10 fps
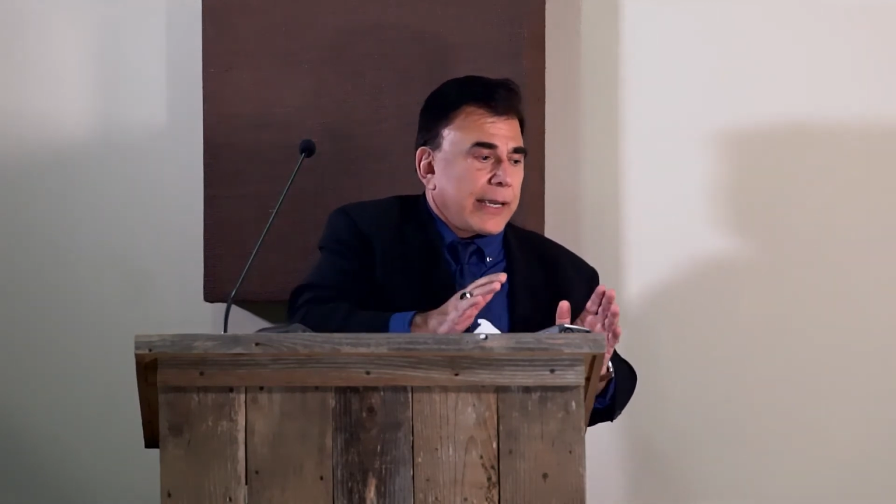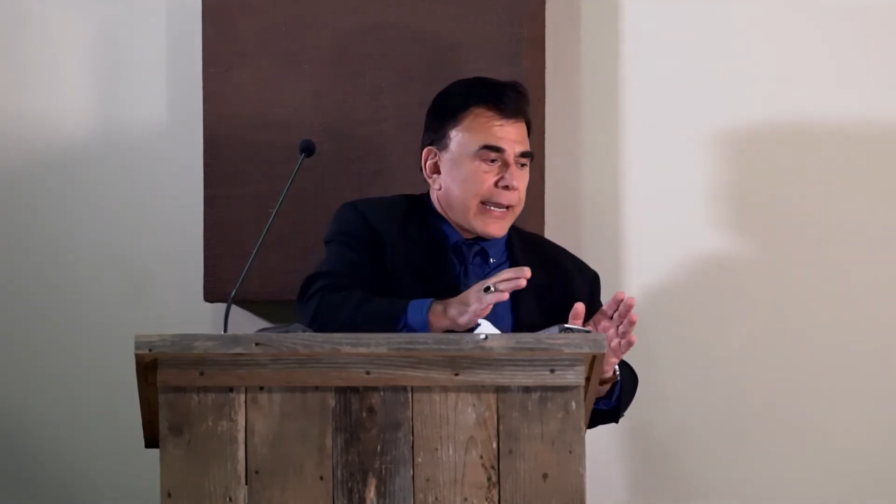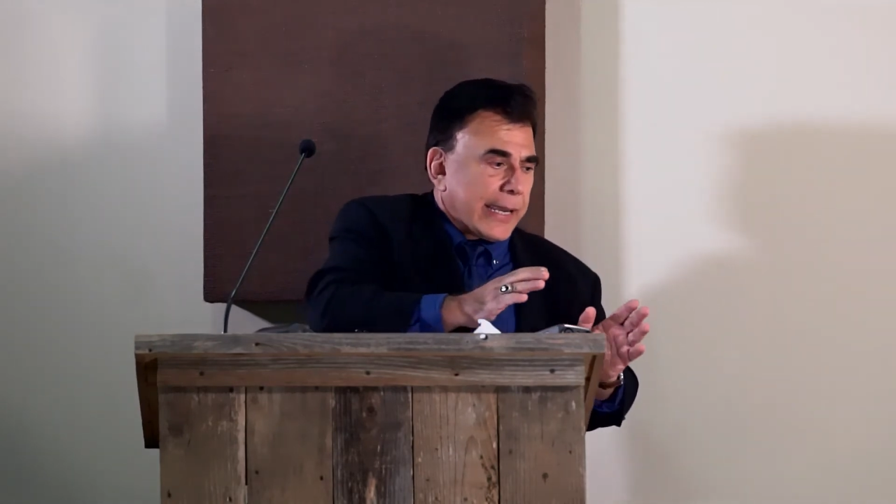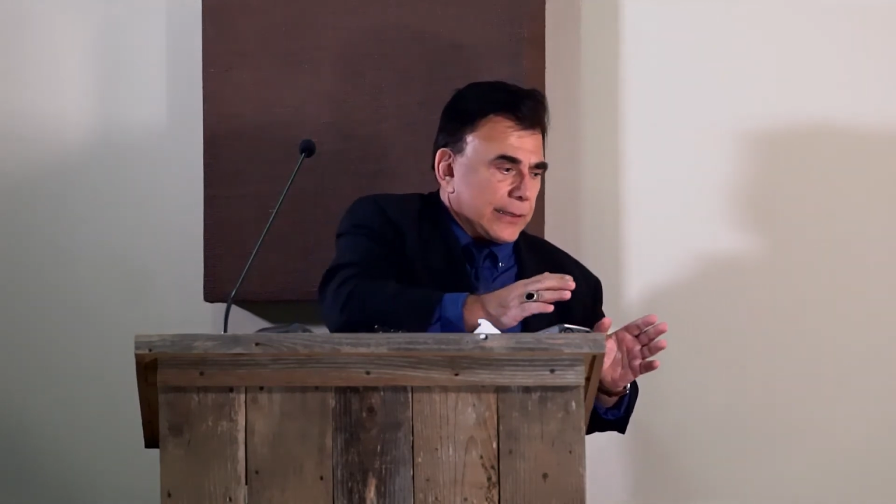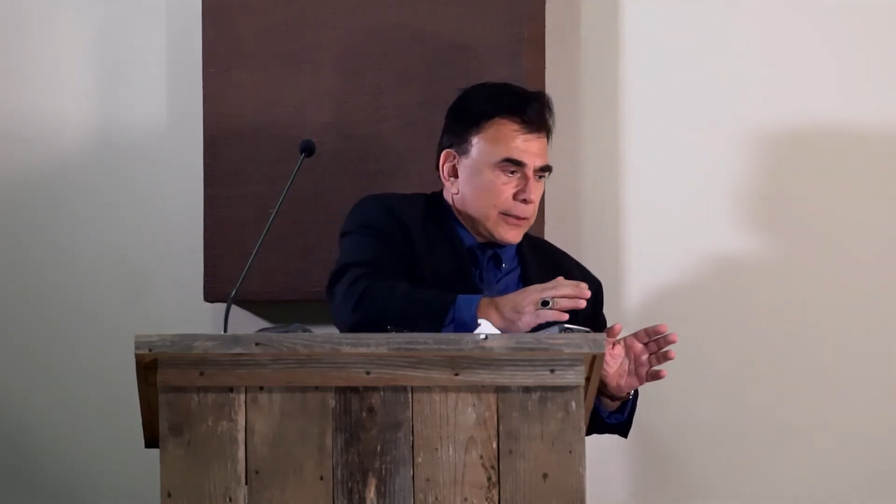
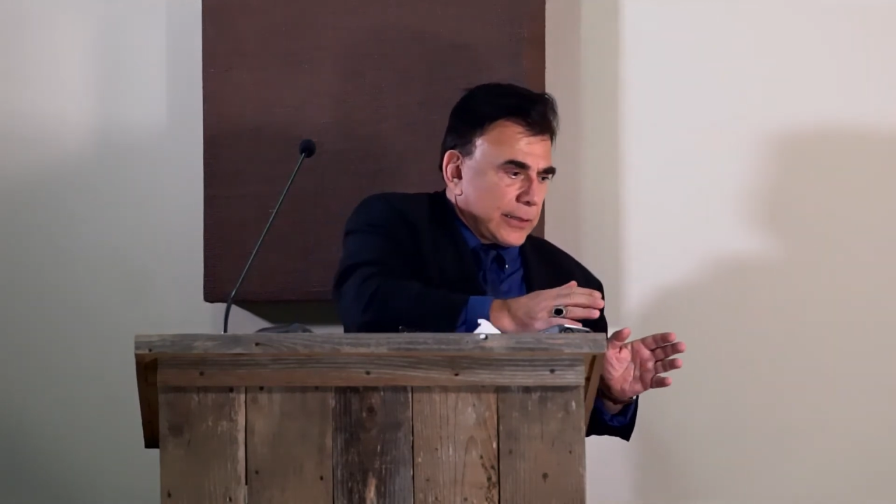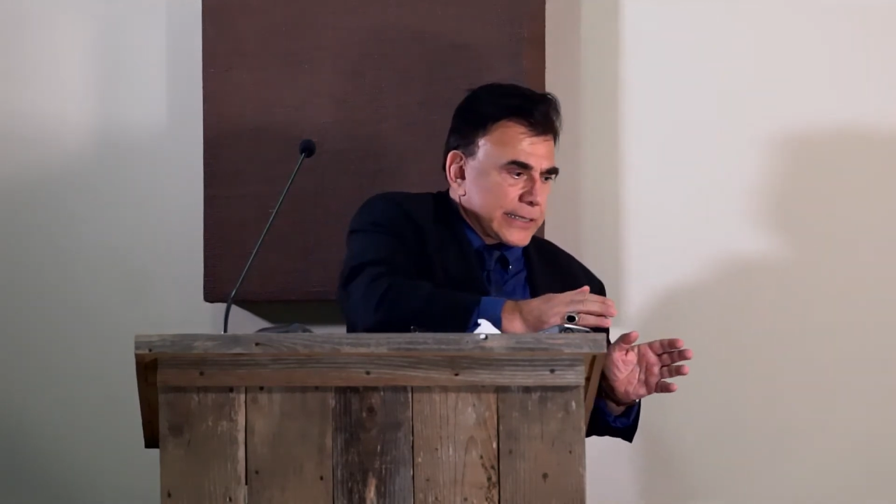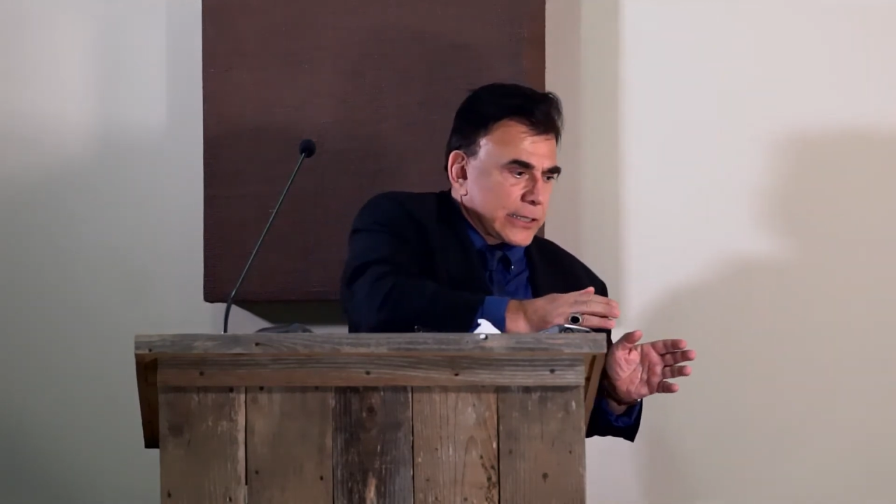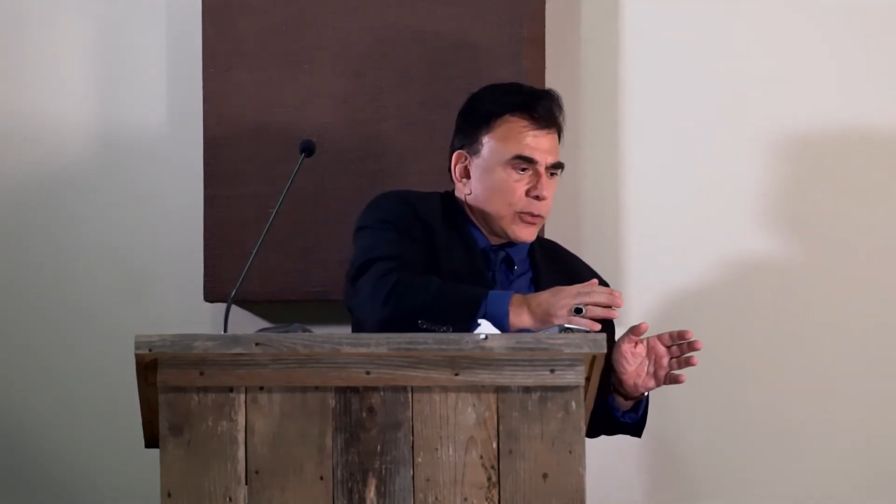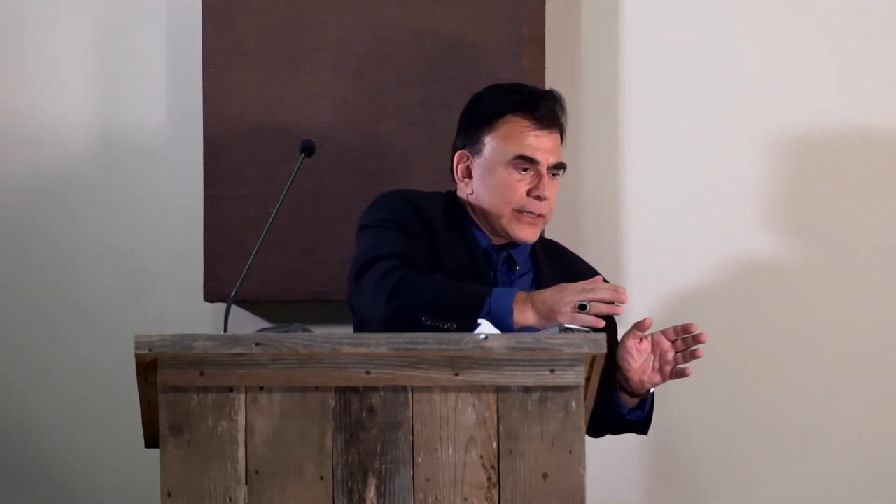and
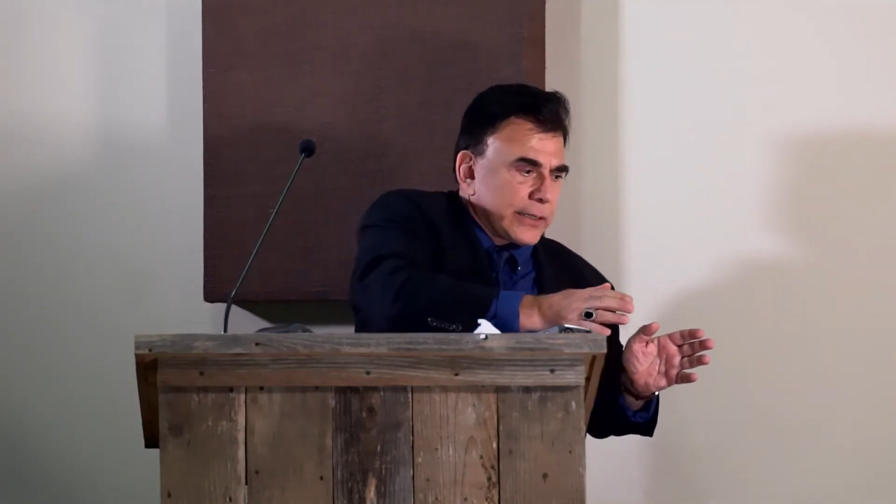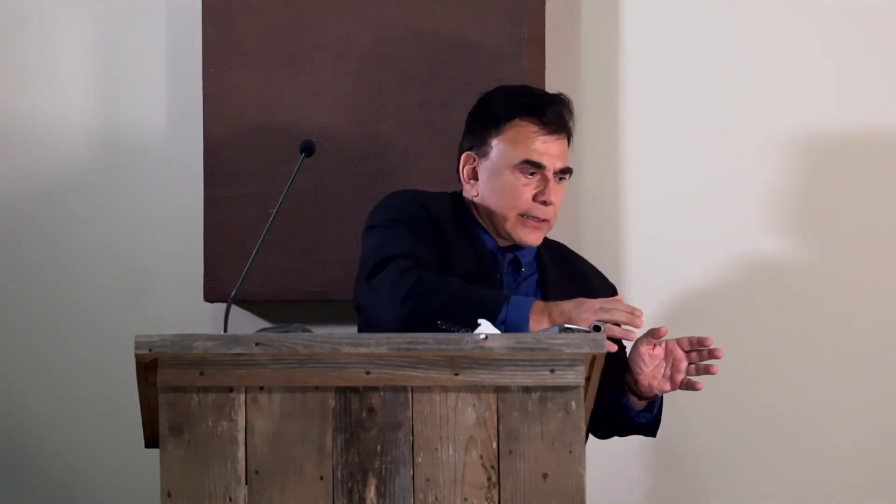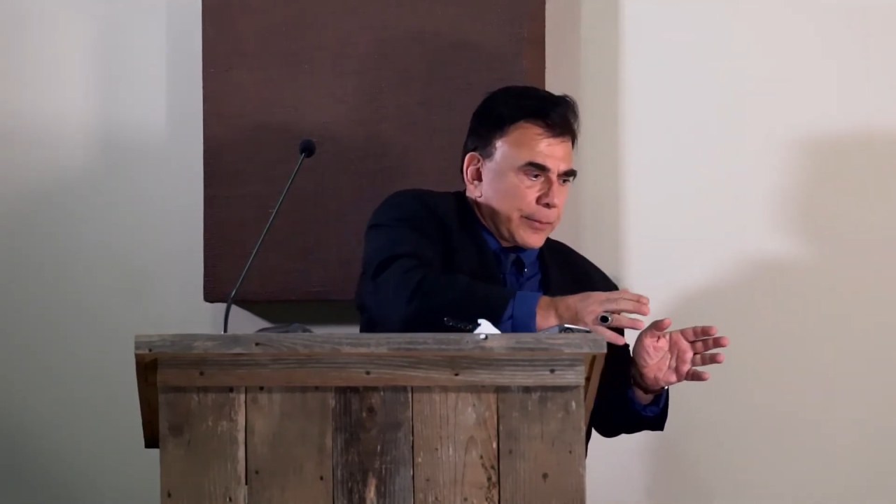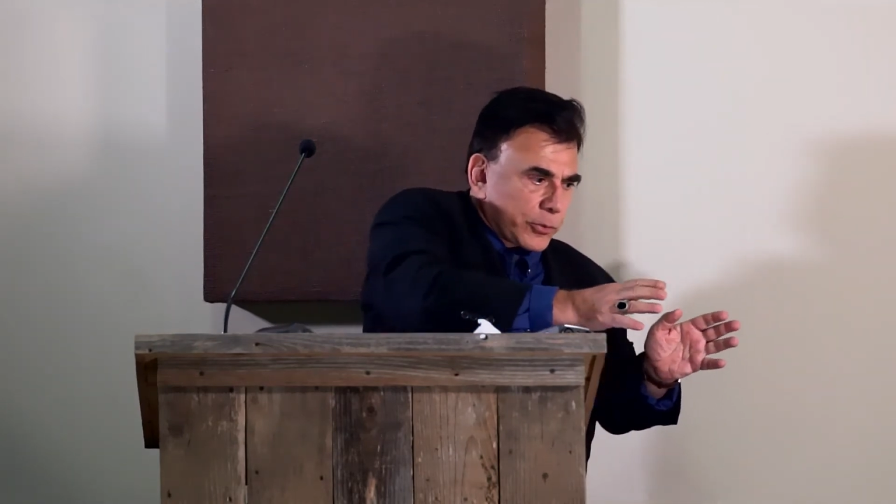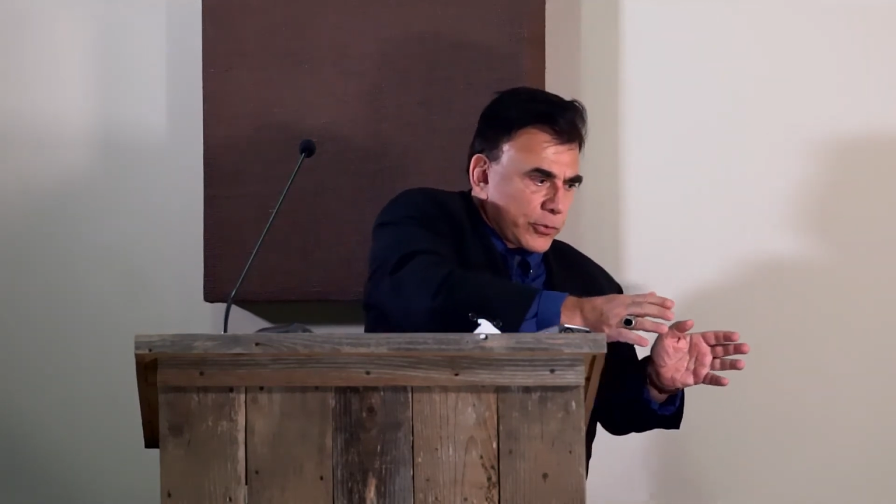slowly
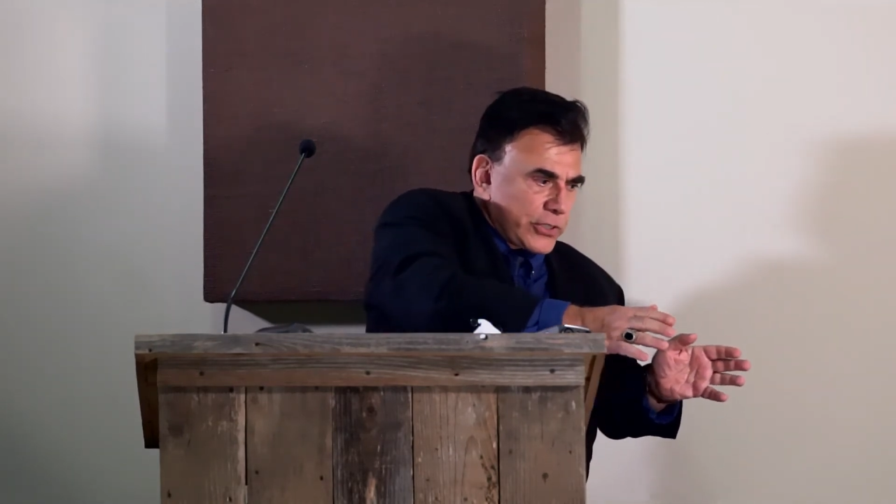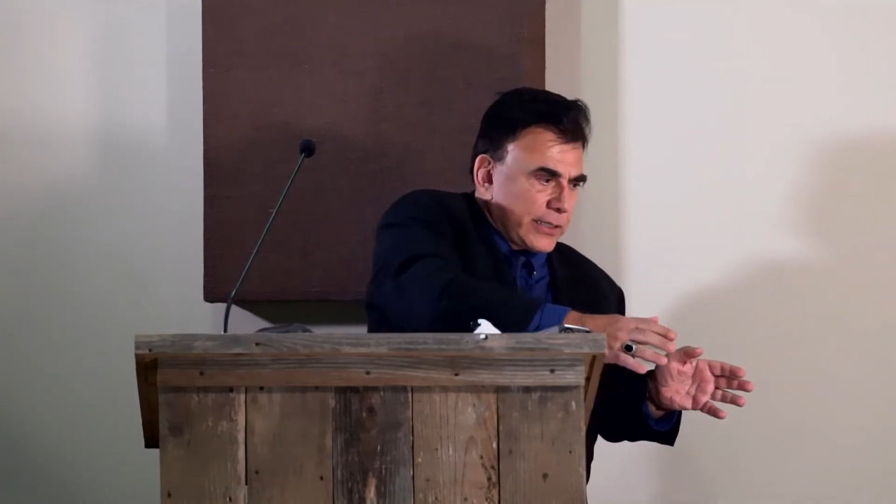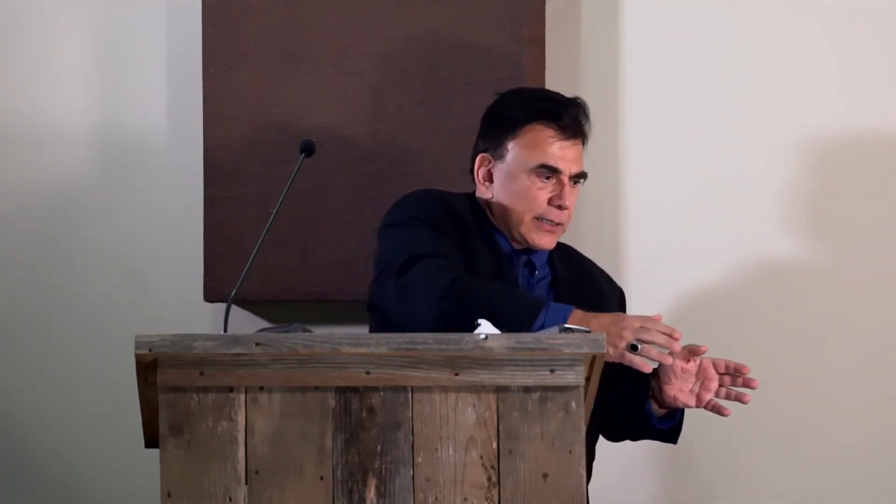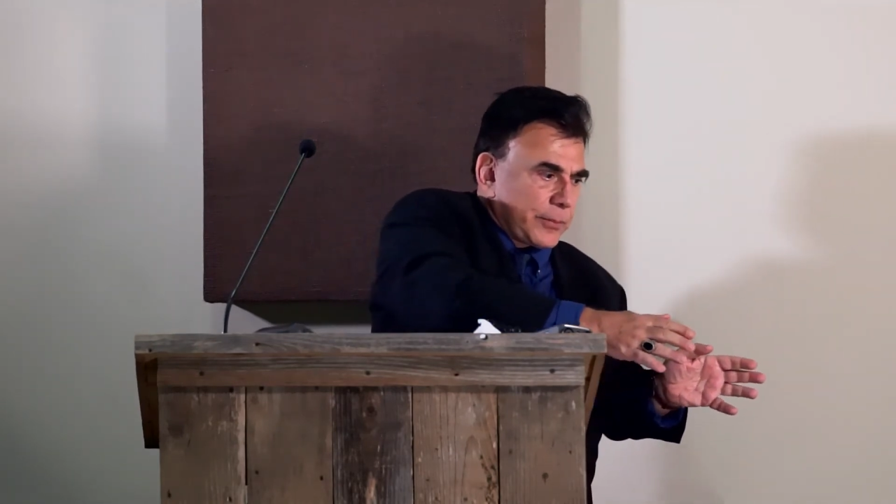approach it,